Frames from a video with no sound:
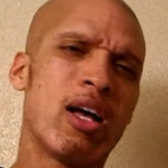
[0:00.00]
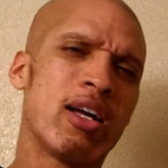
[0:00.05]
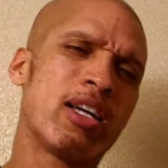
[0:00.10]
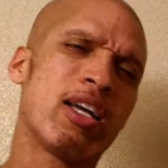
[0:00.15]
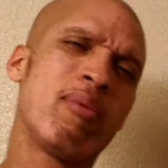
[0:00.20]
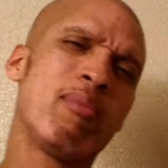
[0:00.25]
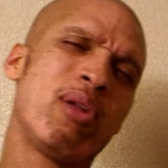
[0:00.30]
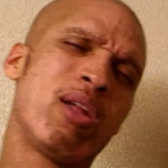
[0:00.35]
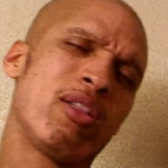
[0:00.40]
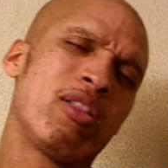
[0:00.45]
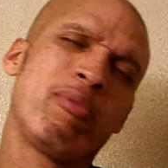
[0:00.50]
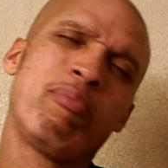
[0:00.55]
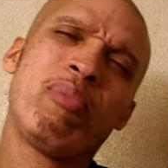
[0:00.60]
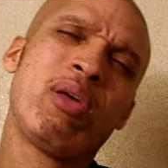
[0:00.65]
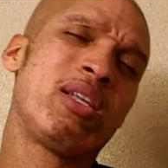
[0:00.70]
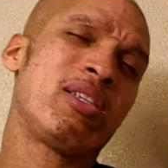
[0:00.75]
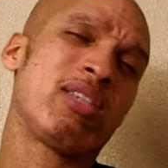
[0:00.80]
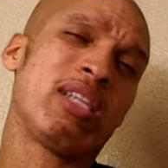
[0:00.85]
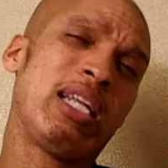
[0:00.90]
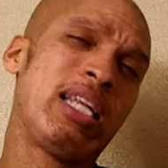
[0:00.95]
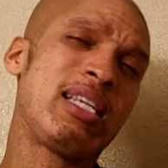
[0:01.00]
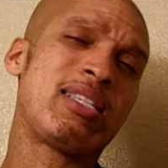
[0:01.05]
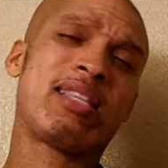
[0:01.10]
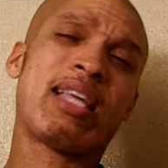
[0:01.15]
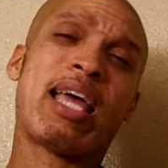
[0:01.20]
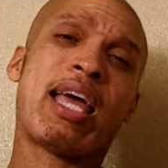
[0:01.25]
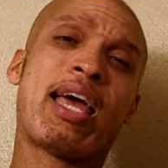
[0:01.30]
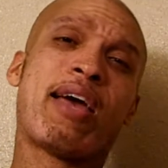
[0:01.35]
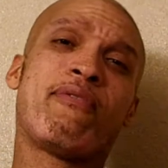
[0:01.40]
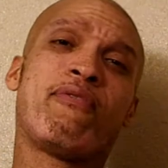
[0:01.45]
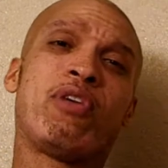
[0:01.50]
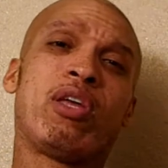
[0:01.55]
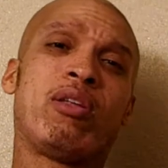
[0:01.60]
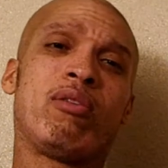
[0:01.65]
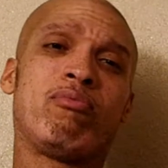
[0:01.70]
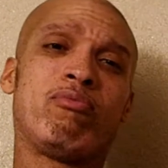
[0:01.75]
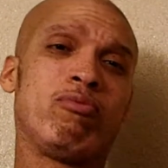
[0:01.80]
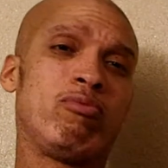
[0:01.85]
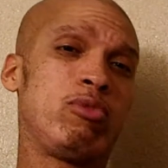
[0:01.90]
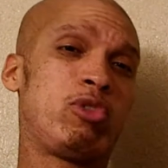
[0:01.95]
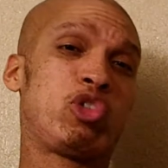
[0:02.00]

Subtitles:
coming off the bench. At least they haven't